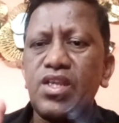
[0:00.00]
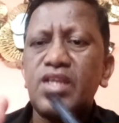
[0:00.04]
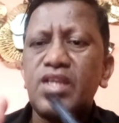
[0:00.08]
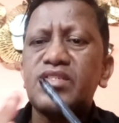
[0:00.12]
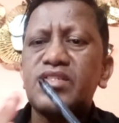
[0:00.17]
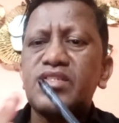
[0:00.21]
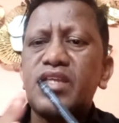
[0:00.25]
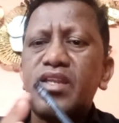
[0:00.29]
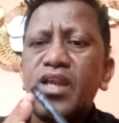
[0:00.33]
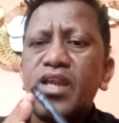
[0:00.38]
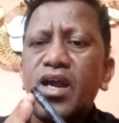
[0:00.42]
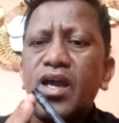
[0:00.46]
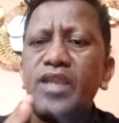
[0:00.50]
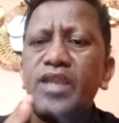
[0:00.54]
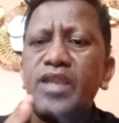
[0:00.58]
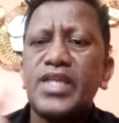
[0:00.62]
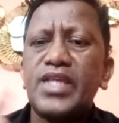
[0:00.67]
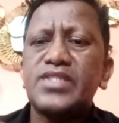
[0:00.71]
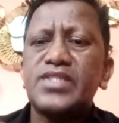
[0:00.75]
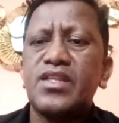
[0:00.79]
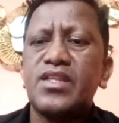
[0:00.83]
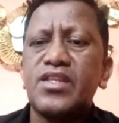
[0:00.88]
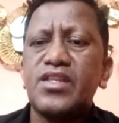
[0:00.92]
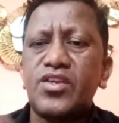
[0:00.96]
It is an
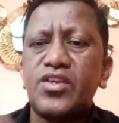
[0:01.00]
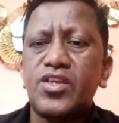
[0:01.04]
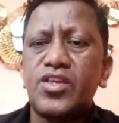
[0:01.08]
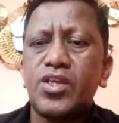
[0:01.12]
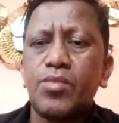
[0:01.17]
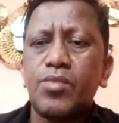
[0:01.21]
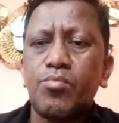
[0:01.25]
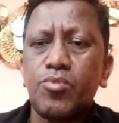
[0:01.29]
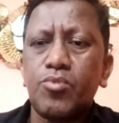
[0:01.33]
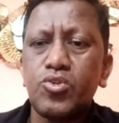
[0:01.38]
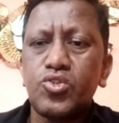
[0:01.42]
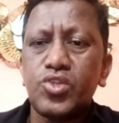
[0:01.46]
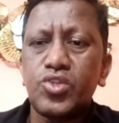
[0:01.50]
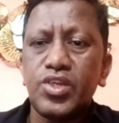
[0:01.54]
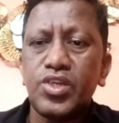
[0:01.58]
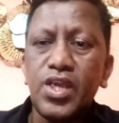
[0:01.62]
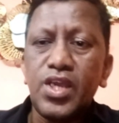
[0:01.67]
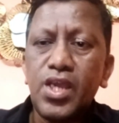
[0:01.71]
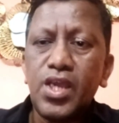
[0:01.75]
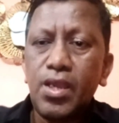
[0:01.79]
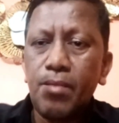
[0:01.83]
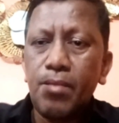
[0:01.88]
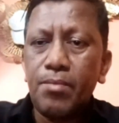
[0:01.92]
unaccelerated motion.